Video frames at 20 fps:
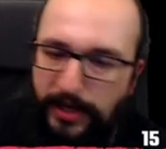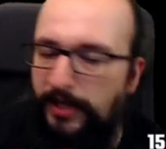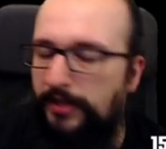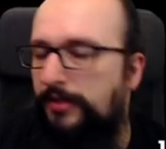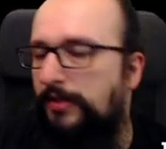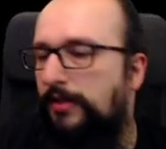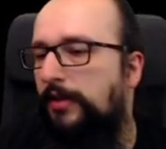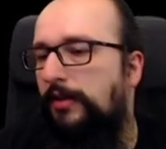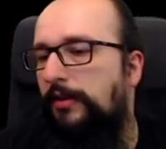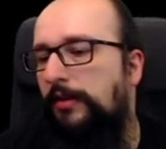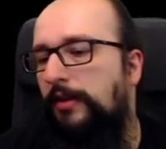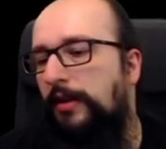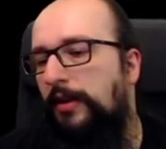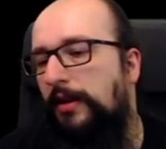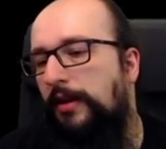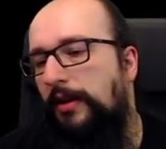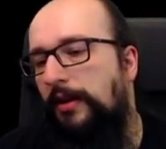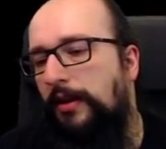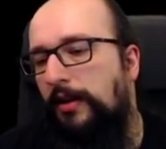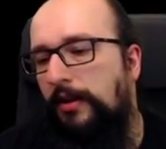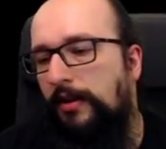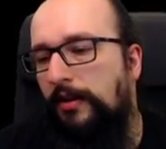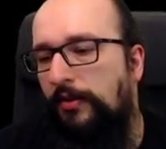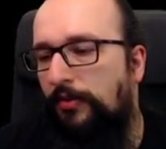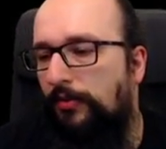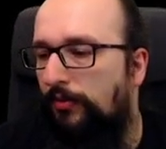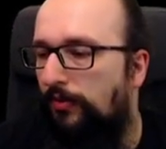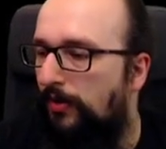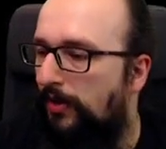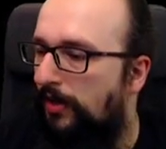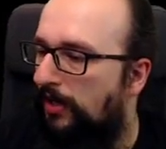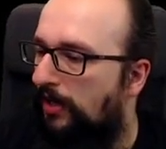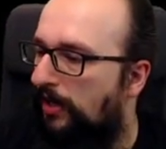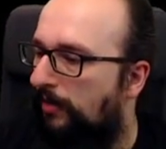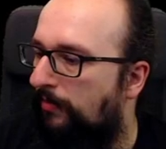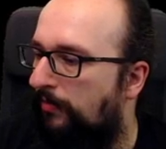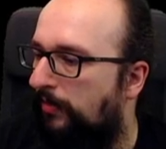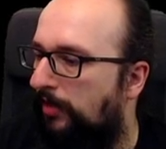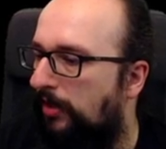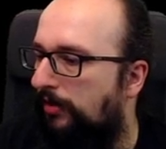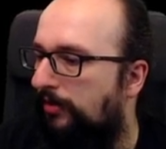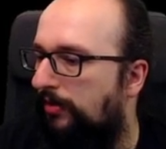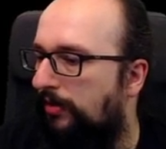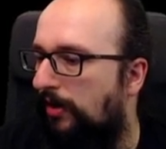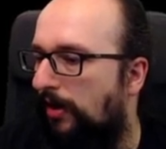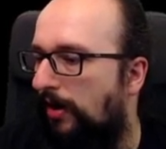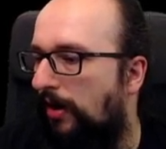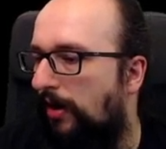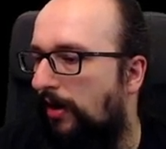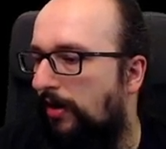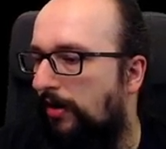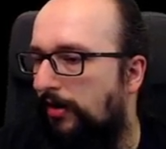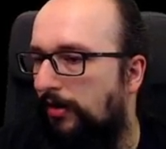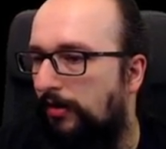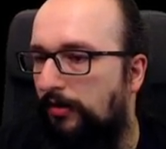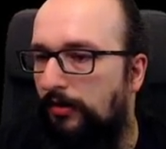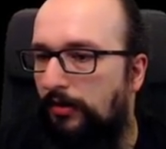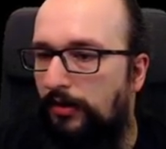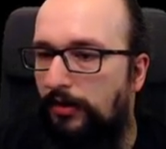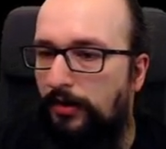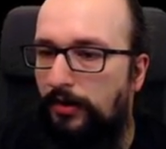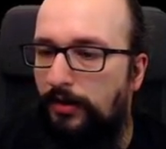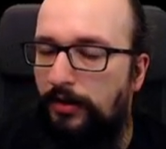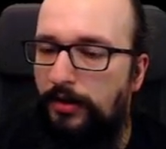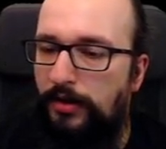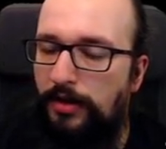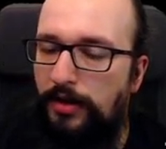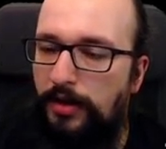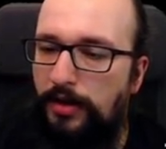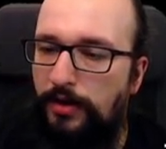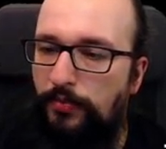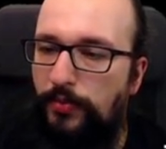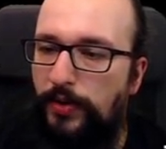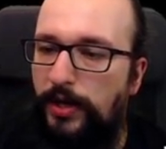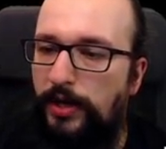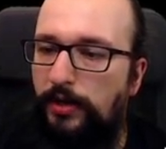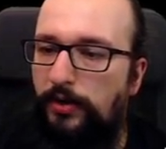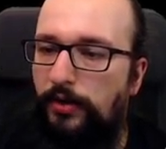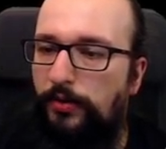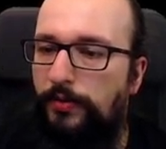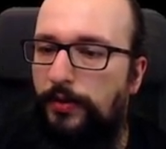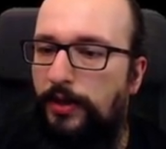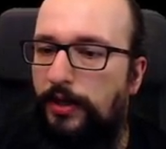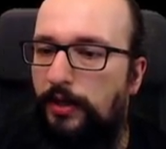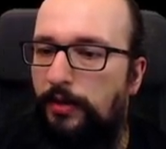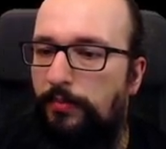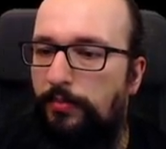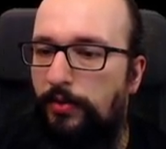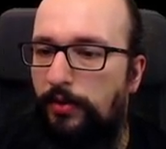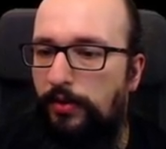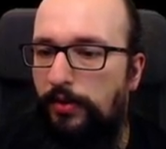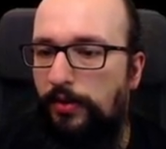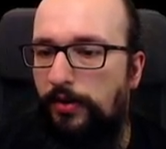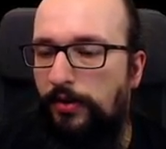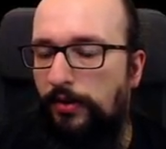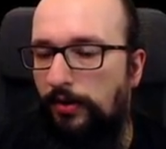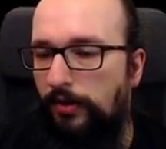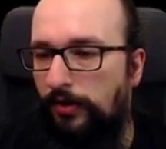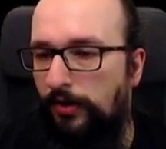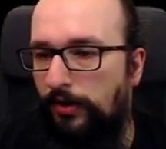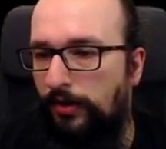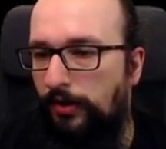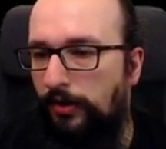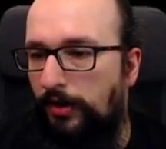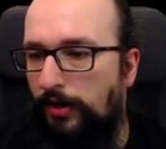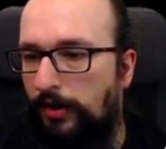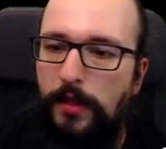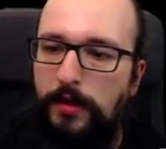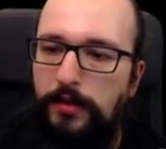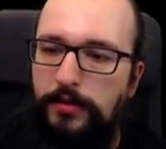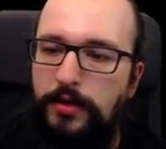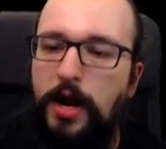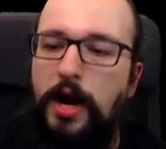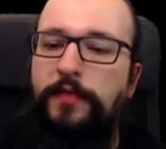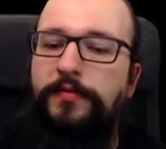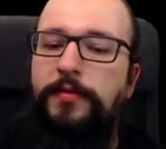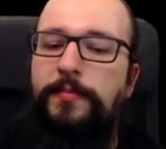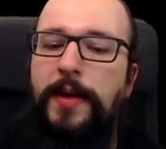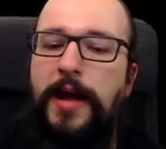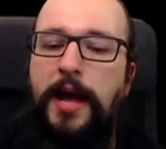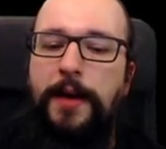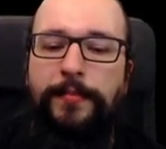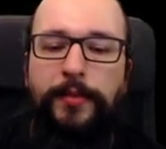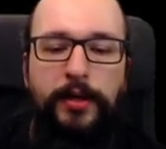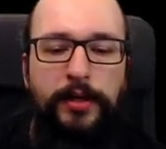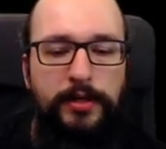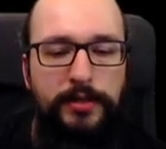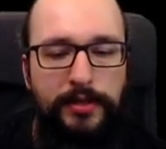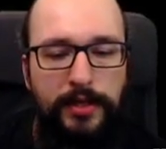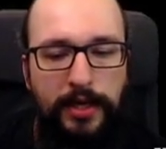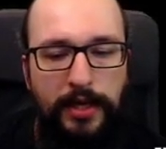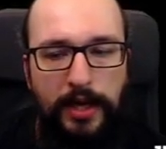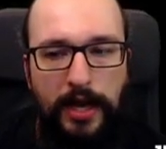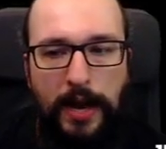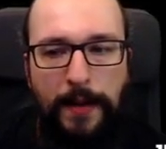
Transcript: That's it. Ramlethal. Uh, where are we gonna put her? So off the bat, I'm gonna say